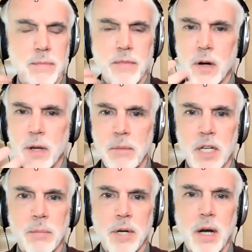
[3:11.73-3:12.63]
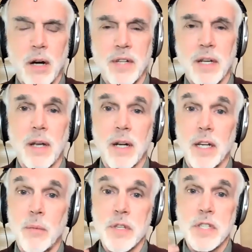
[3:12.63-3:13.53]
very minimally
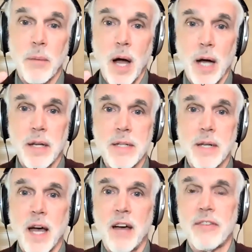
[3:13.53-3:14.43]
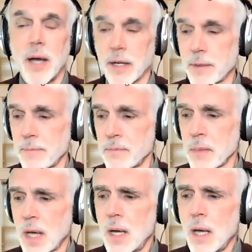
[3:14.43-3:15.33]
articulated with some honest affect.
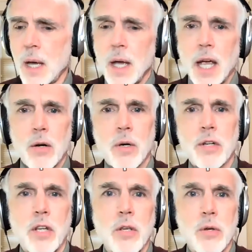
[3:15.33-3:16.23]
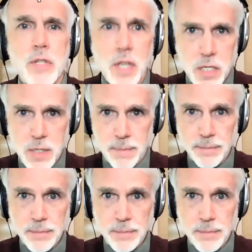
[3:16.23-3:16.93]
In order to use this